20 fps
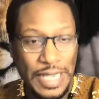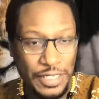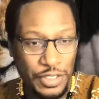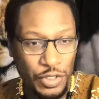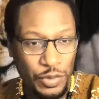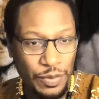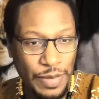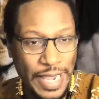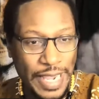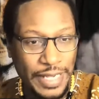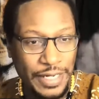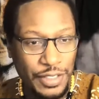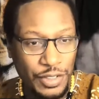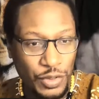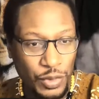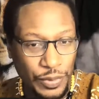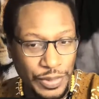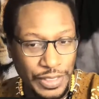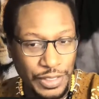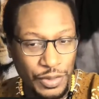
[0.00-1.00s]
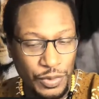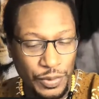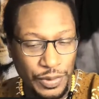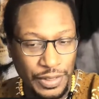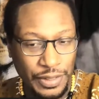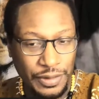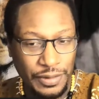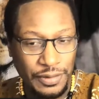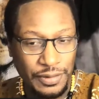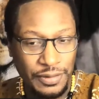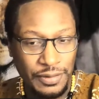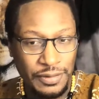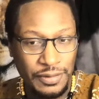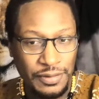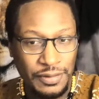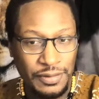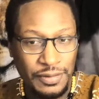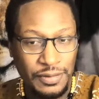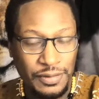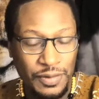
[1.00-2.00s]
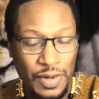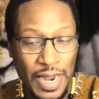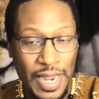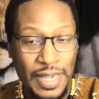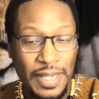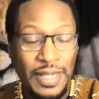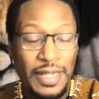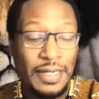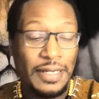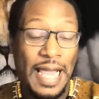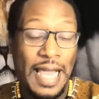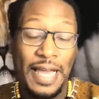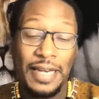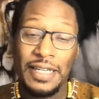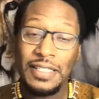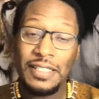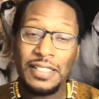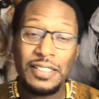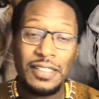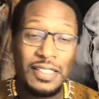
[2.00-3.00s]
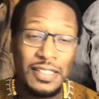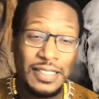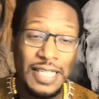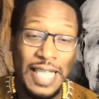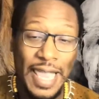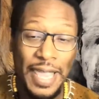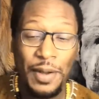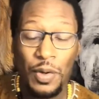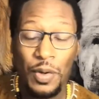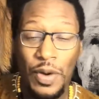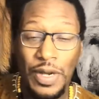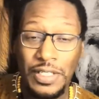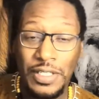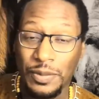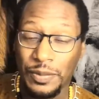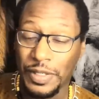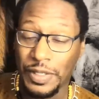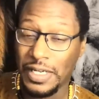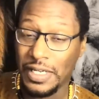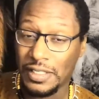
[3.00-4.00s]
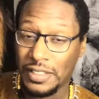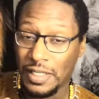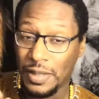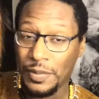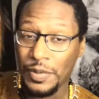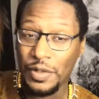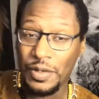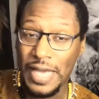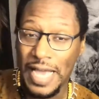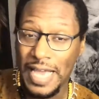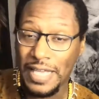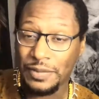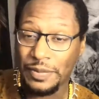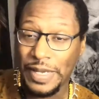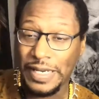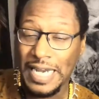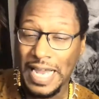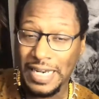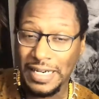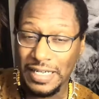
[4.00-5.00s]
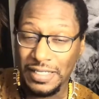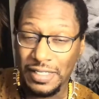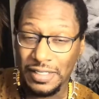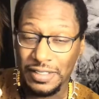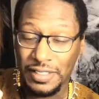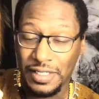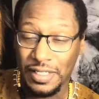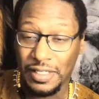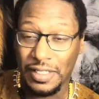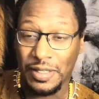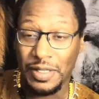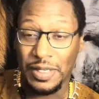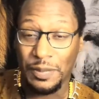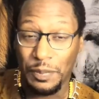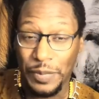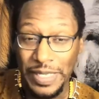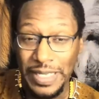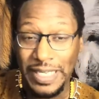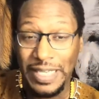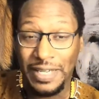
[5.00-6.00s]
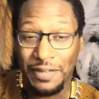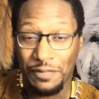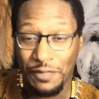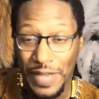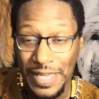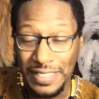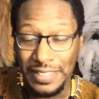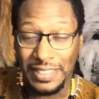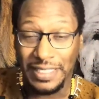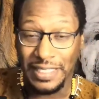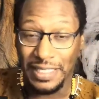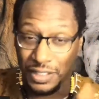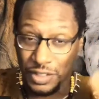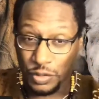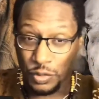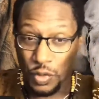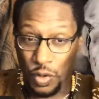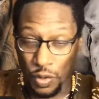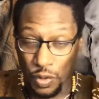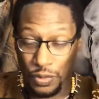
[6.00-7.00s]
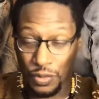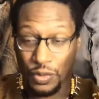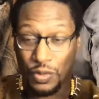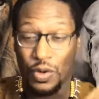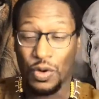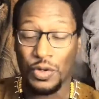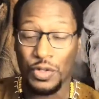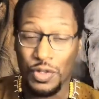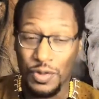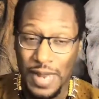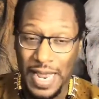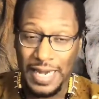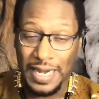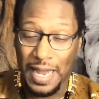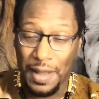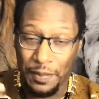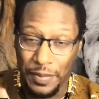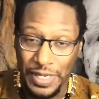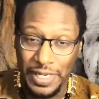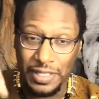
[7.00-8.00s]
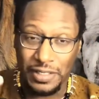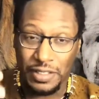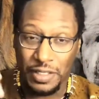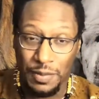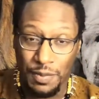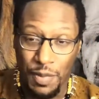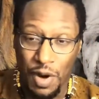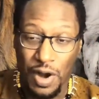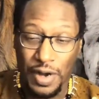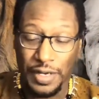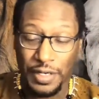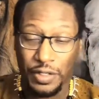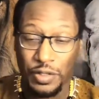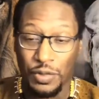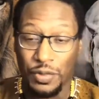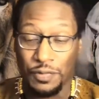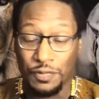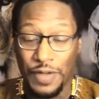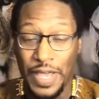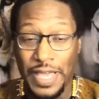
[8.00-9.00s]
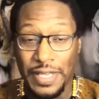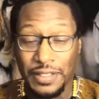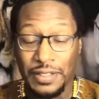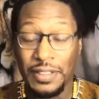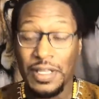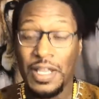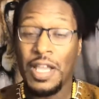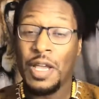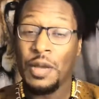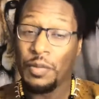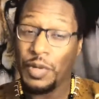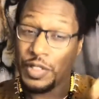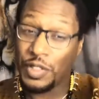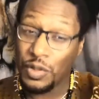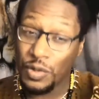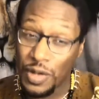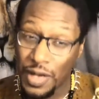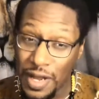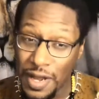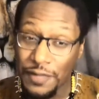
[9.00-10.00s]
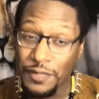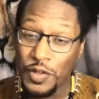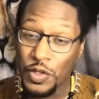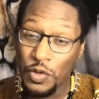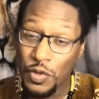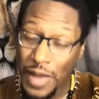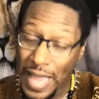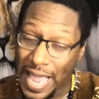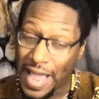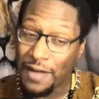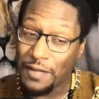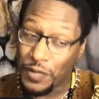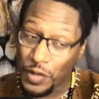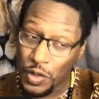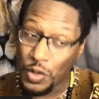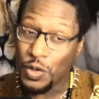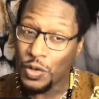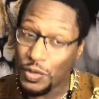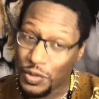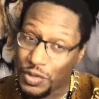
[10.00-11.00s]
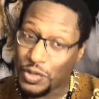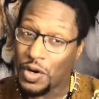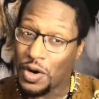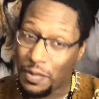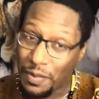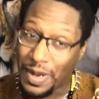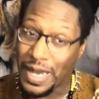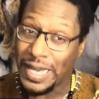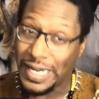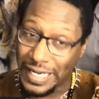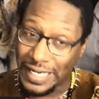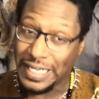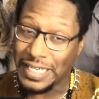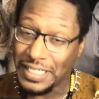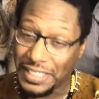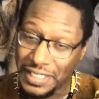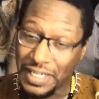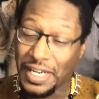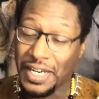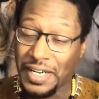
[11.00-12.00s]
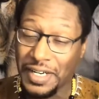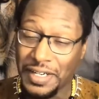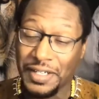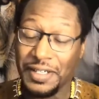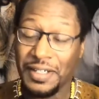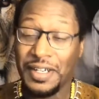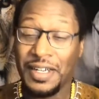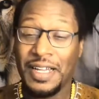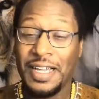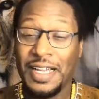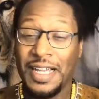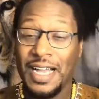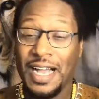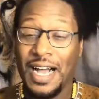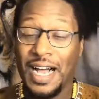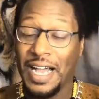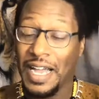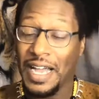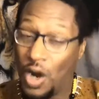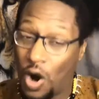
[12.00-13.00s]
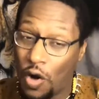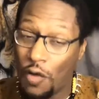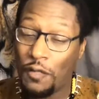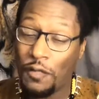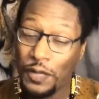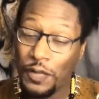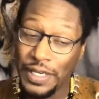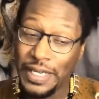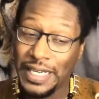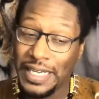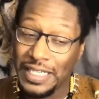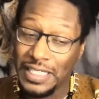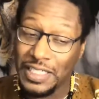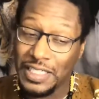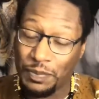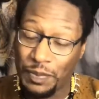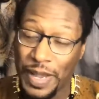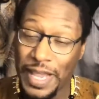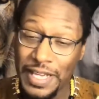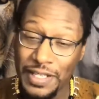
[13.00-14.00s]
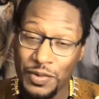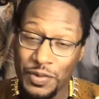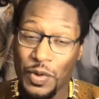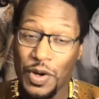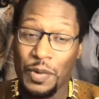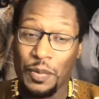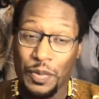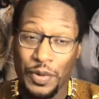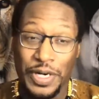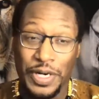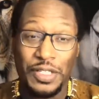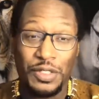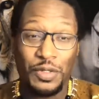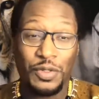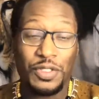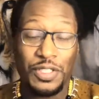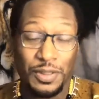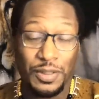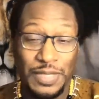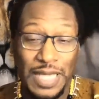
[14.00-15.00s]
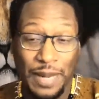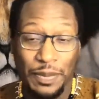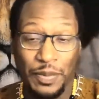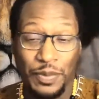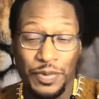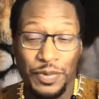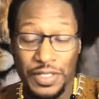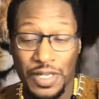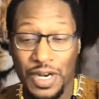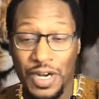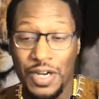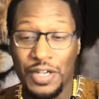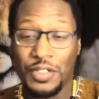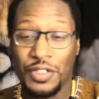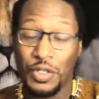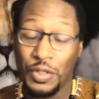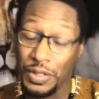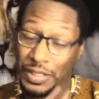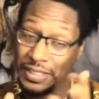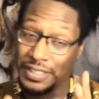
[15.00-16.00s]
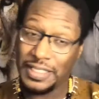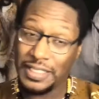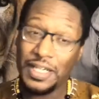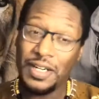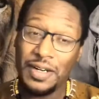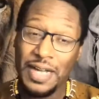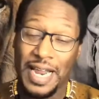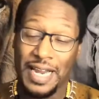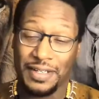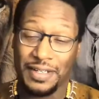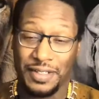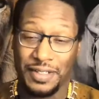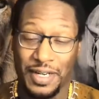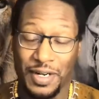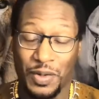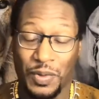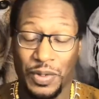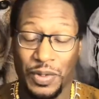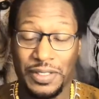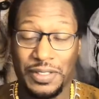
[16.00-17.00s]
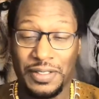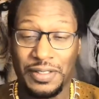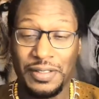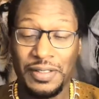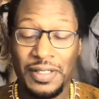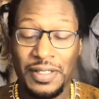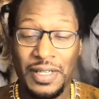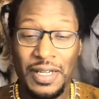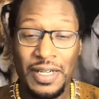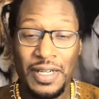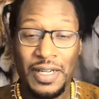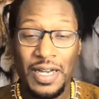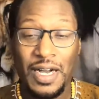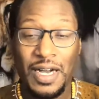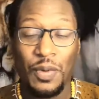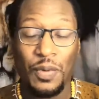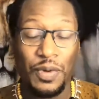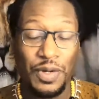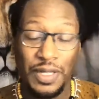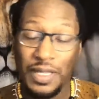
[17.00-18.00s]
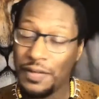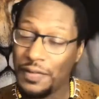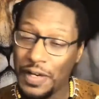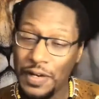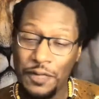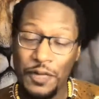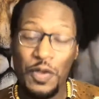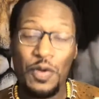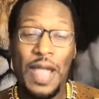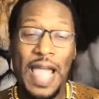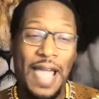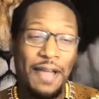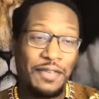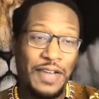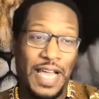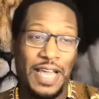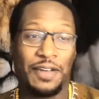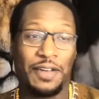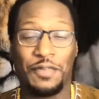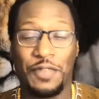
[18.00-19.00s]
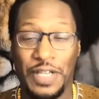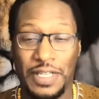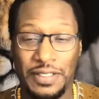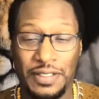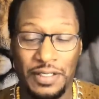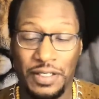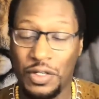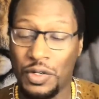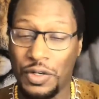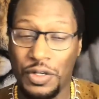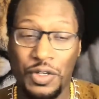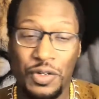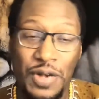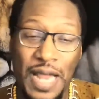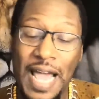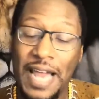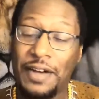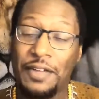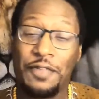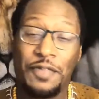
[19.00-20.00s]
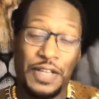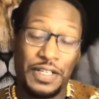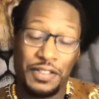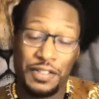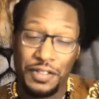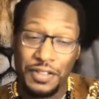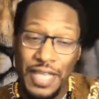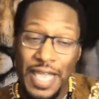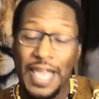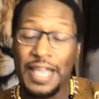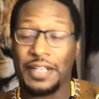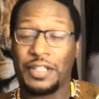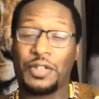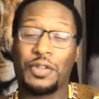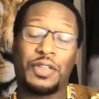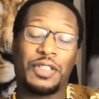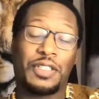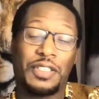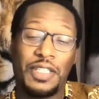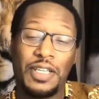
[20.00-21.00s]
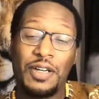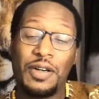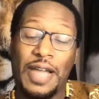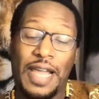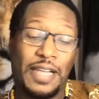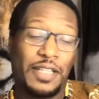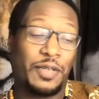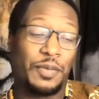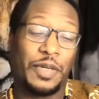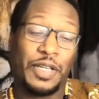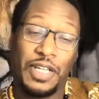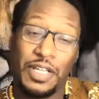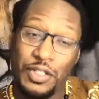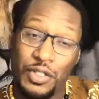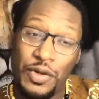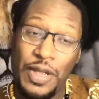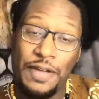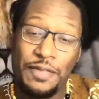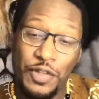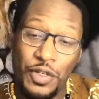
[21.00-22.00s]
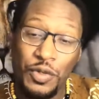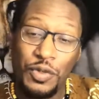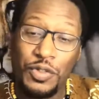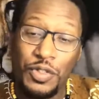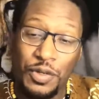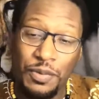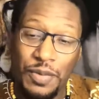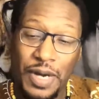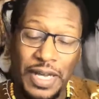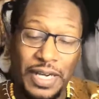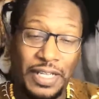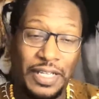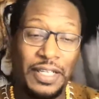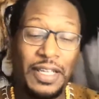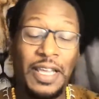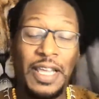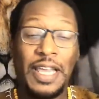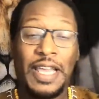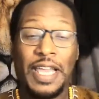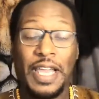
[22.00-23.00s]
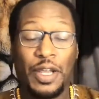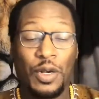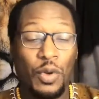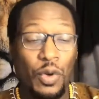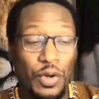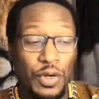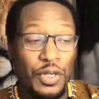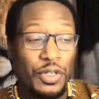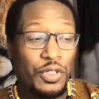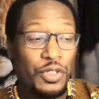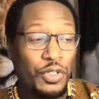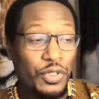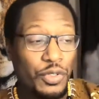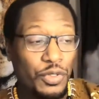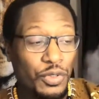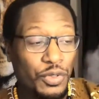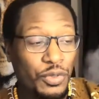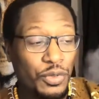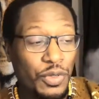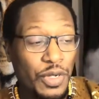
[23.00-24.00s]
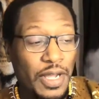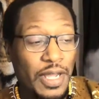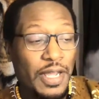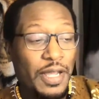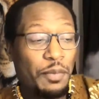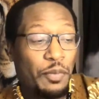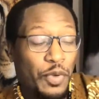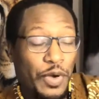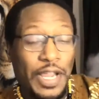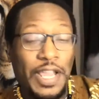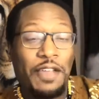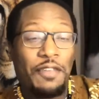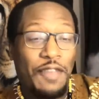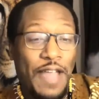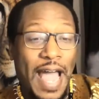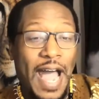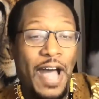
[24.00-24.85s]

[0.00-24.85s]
you made in 2020? Right now, this is the same question because some of you guys may not necessarily be investing, quote unquote. You might not be in some market to invest, but you have used your money this year, hopefully in a space where it brings you some type of return. So you can still answer that question, even if you have not invested or you're not an investor yet. You can still answer because you have used your money in order to bring